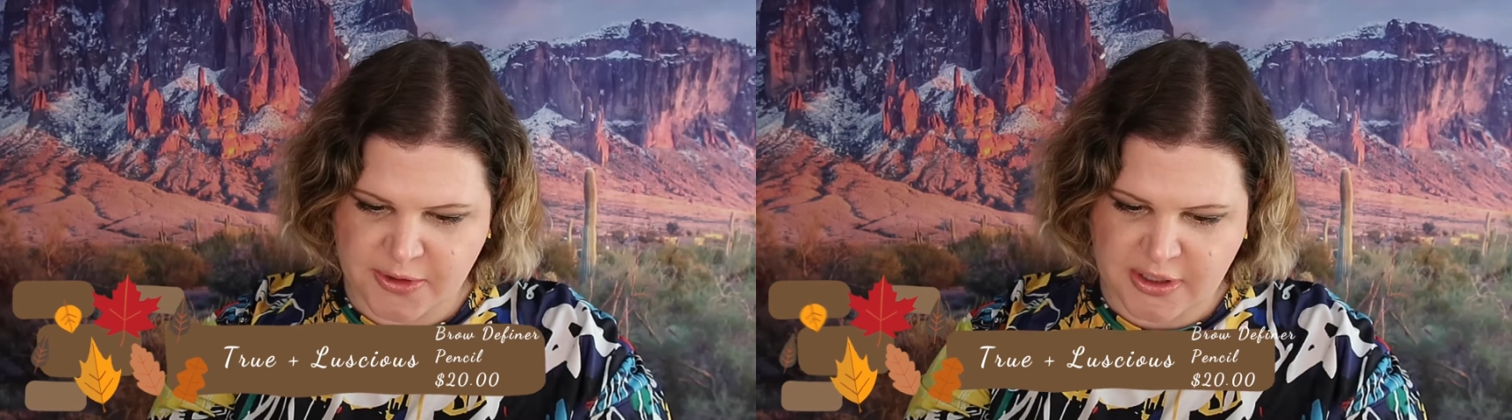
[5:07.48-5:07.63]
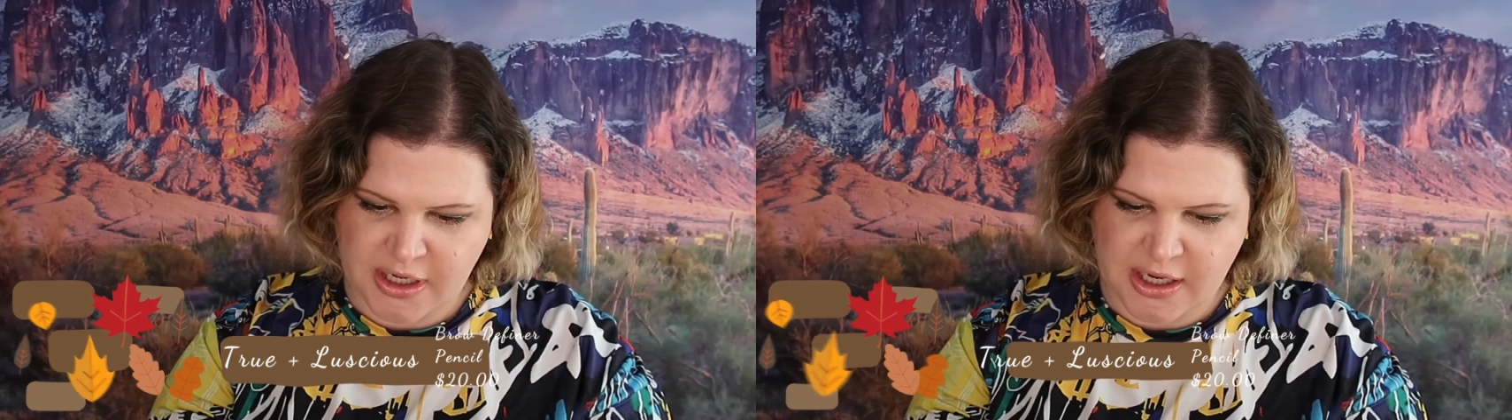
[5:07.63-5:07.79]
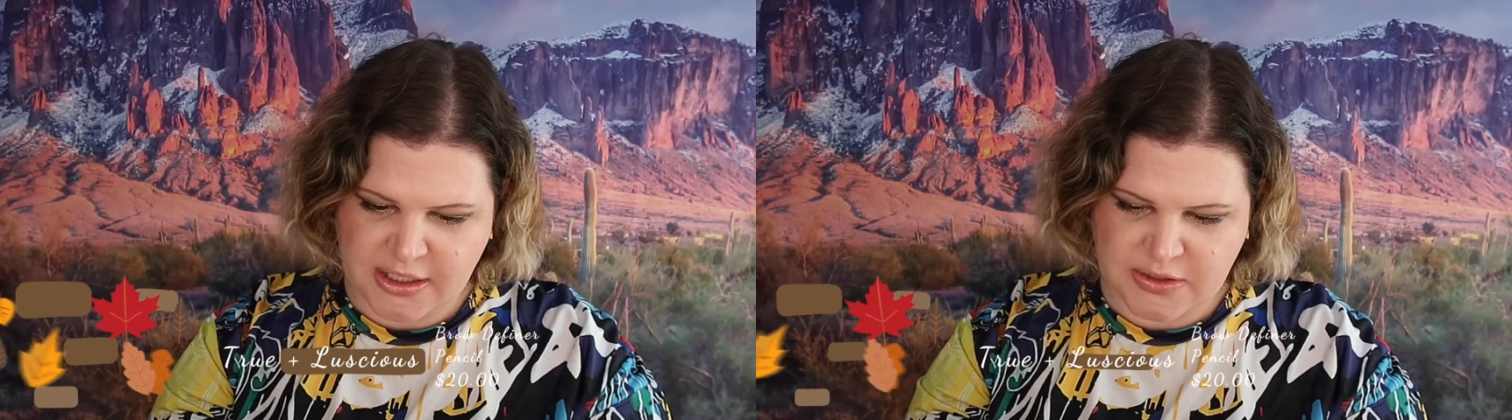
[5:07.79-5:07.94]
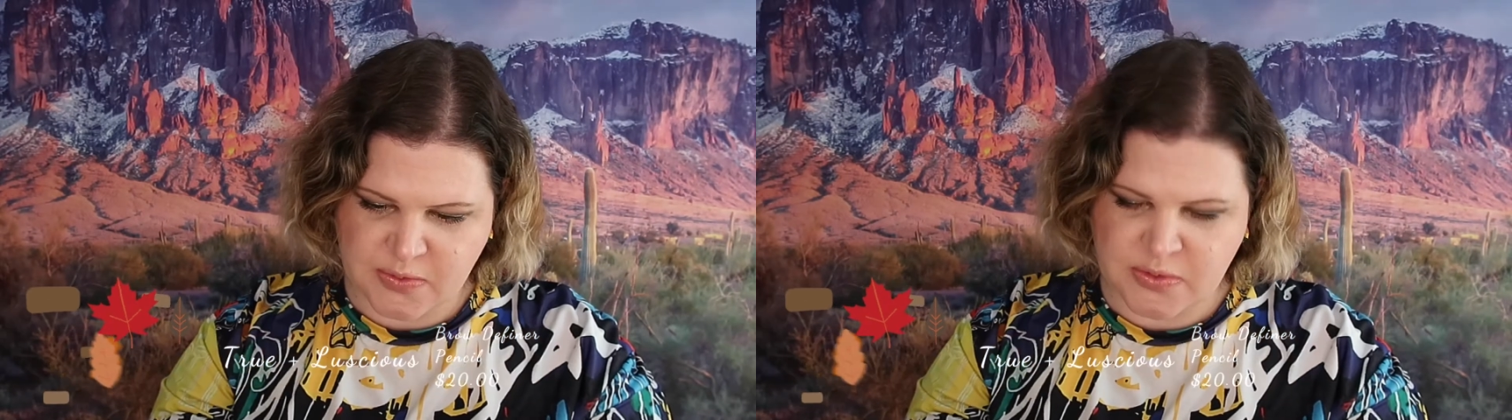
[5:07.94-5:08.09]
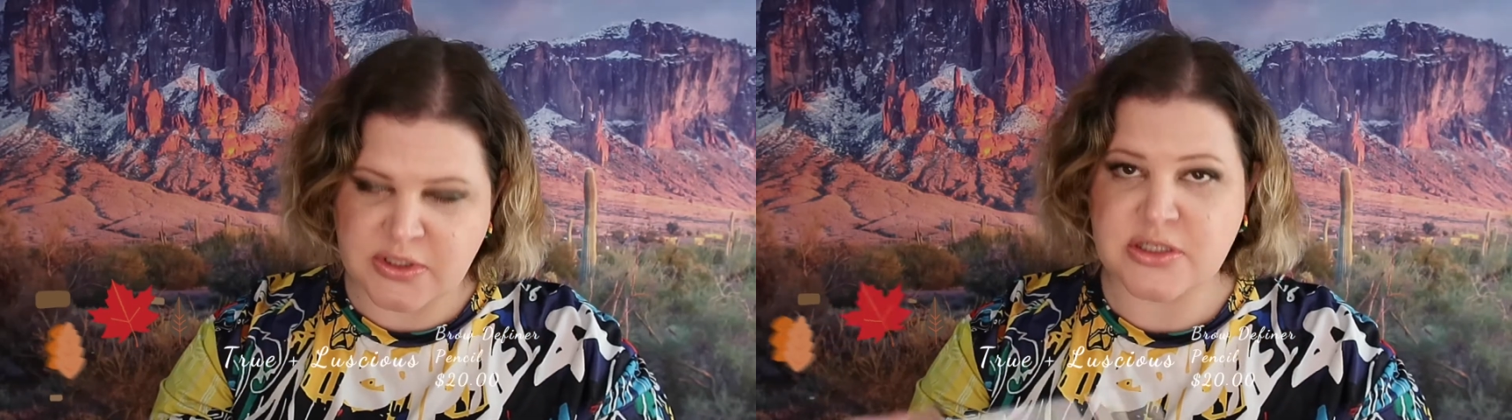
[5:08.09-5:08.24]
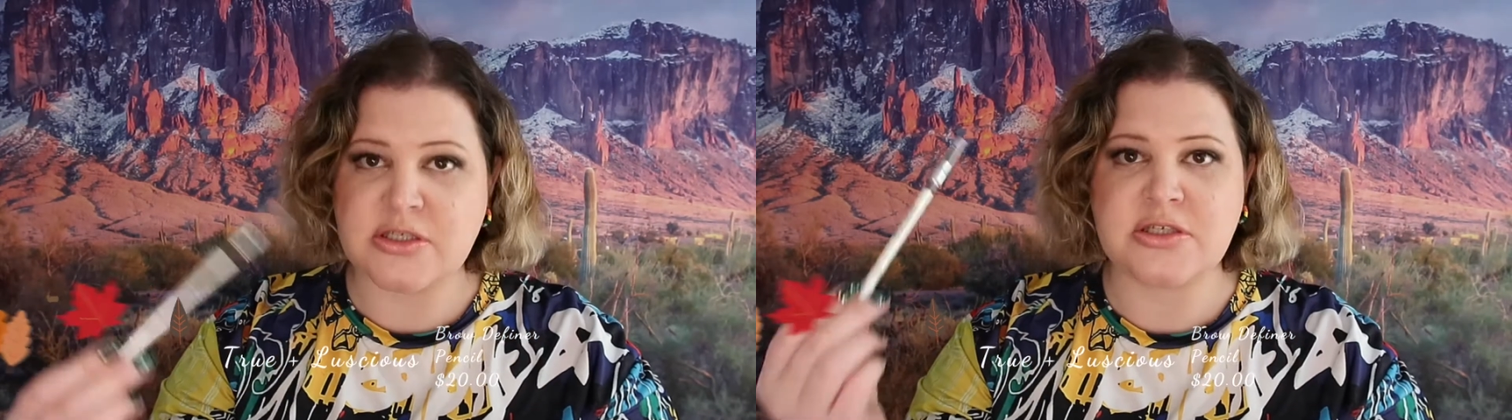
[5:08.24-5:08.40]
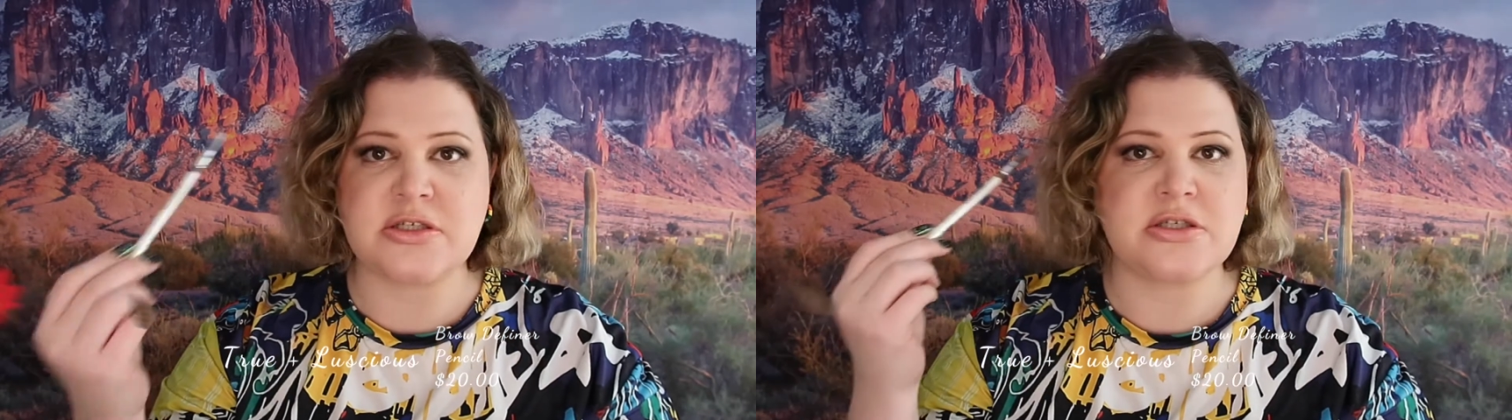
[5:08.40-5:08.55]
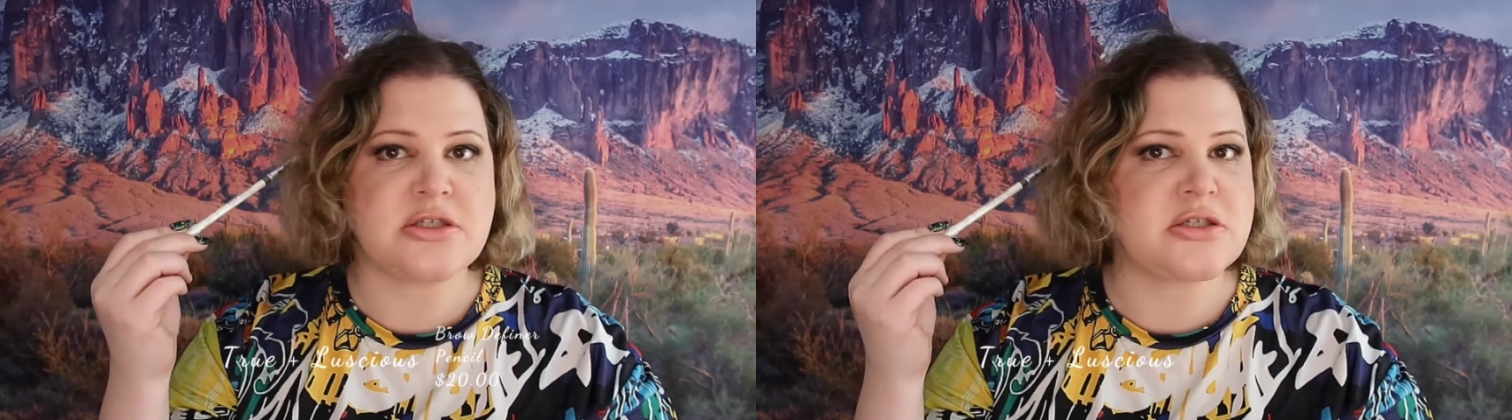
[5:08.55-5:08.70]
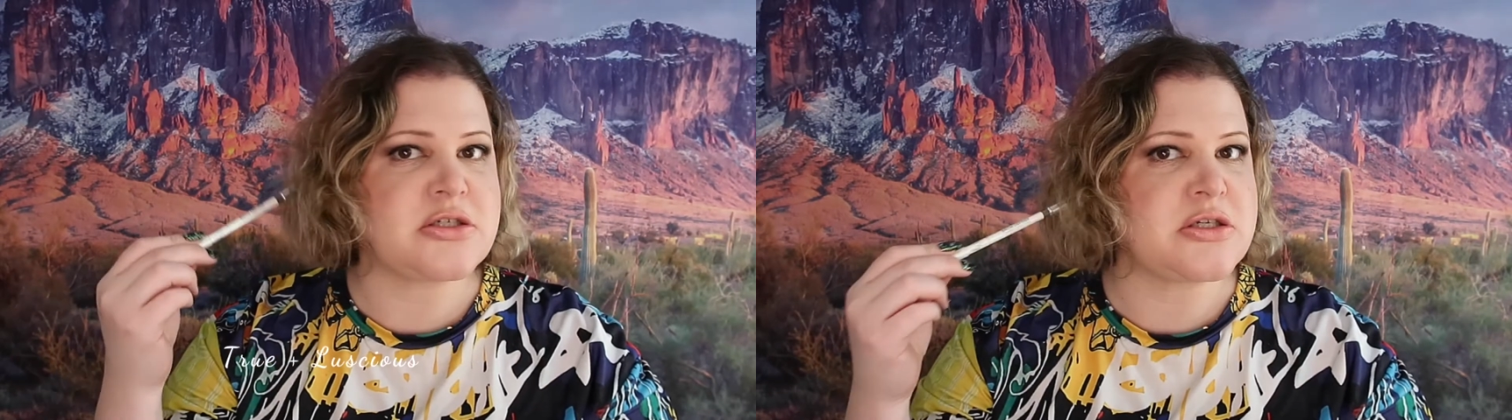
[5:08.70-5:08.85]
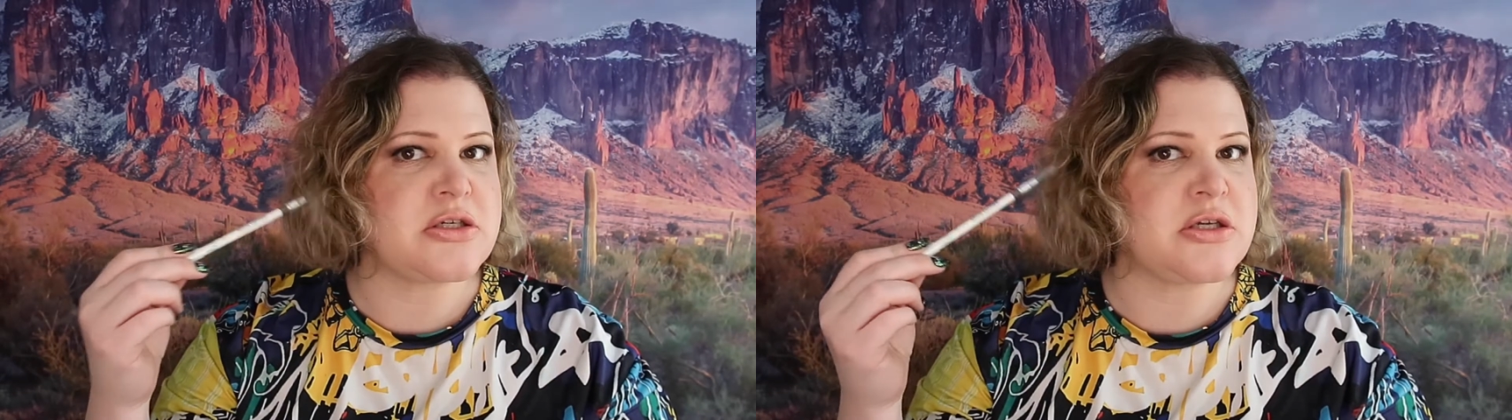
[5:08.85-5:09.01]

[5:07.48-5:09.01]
Brunette, which